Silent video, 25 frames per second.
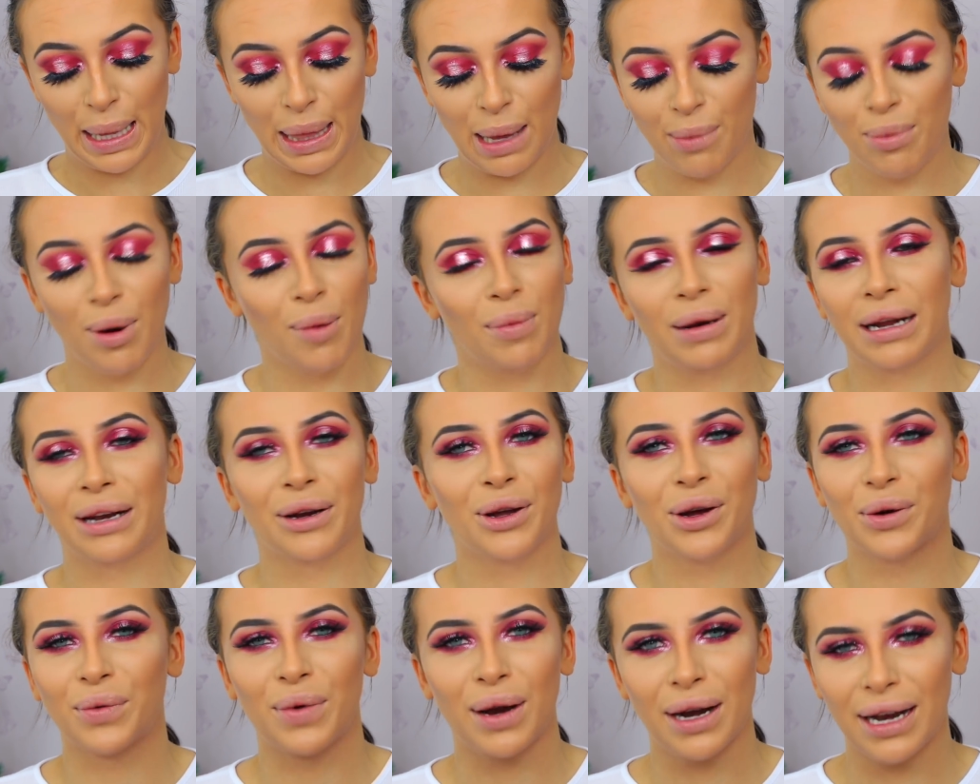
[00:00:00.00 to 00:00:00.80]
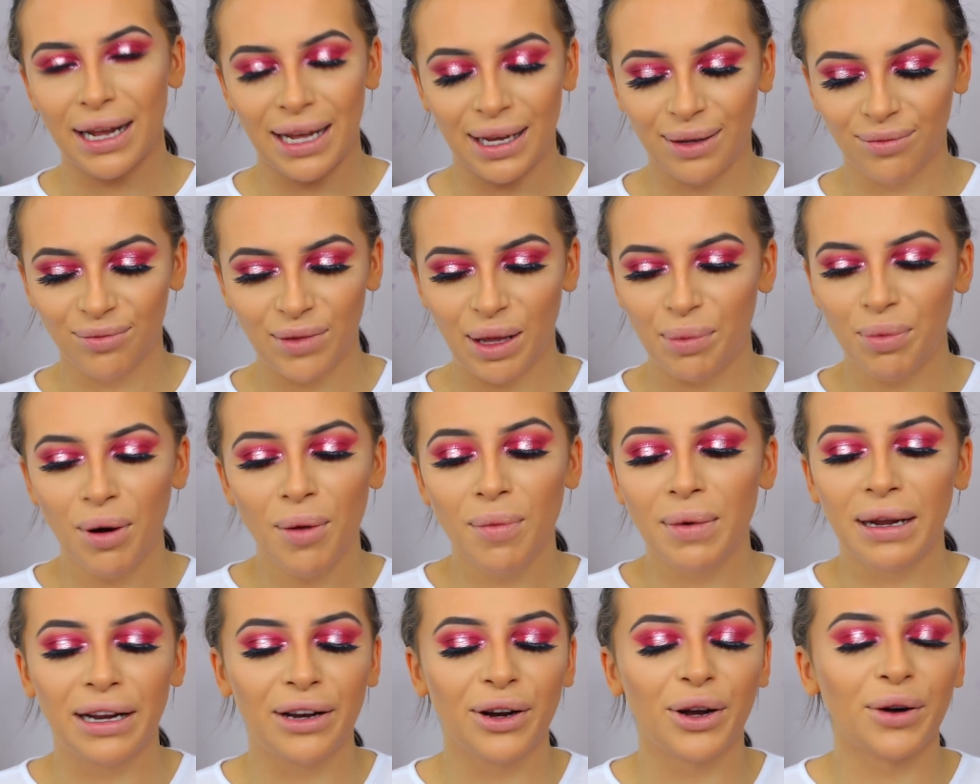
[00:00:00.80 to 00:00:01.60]
They're probably not ready. They're
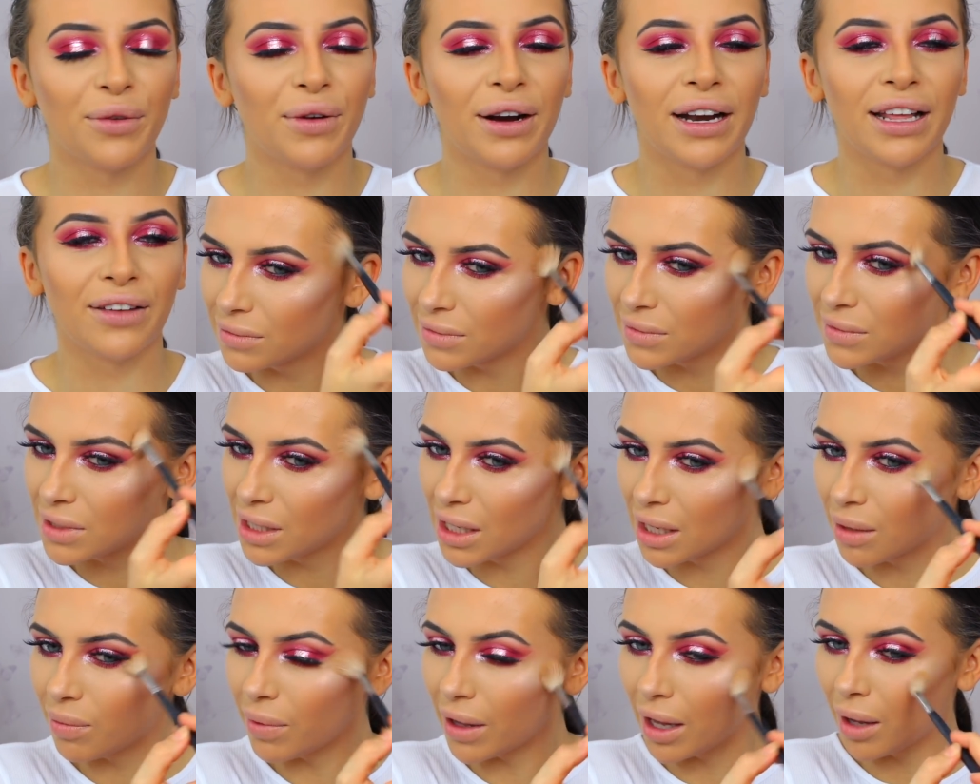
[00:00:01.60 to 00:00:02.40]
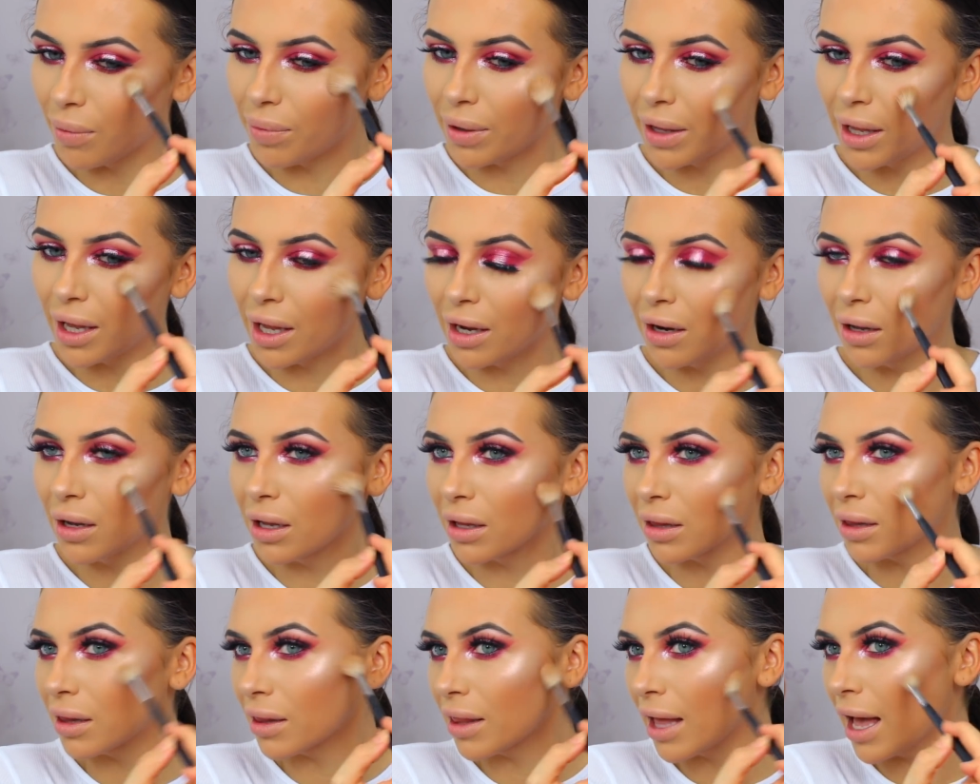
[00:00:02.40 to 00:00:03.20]
probably not ready. Take a bit up here.
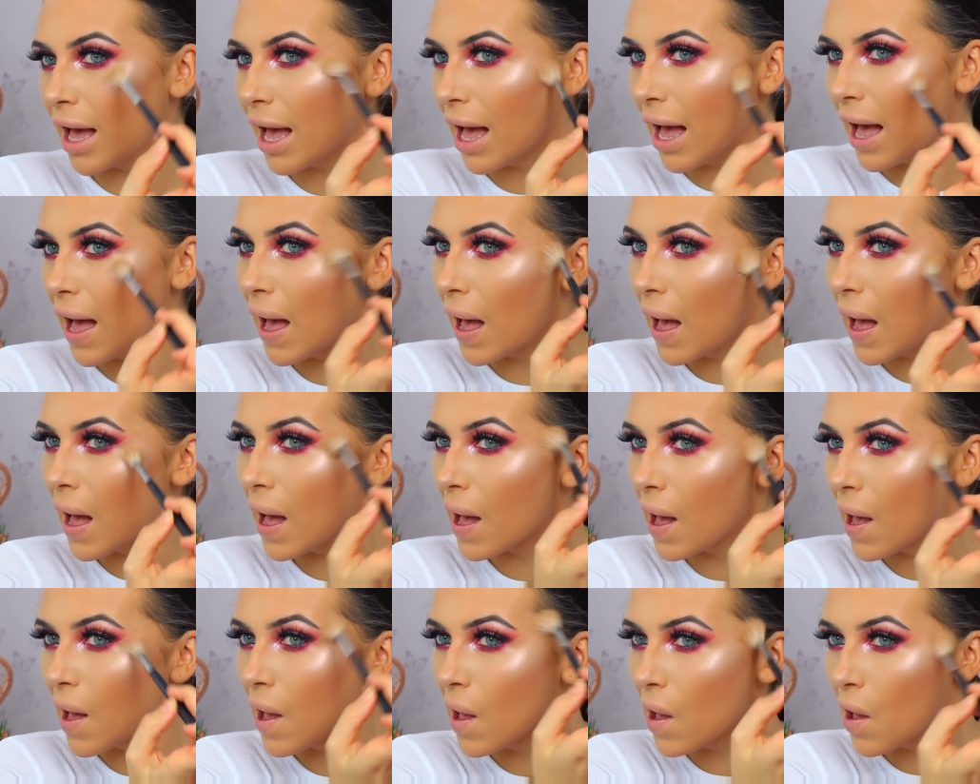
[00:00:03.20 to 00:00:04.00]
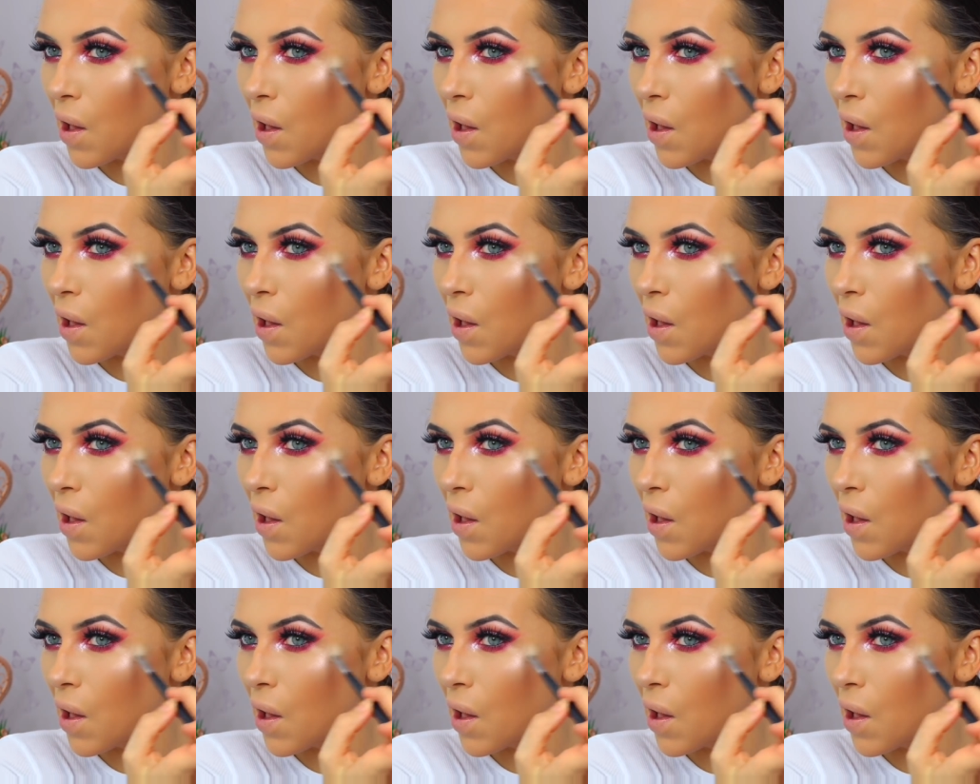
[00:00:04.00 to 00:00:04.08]
Look at that.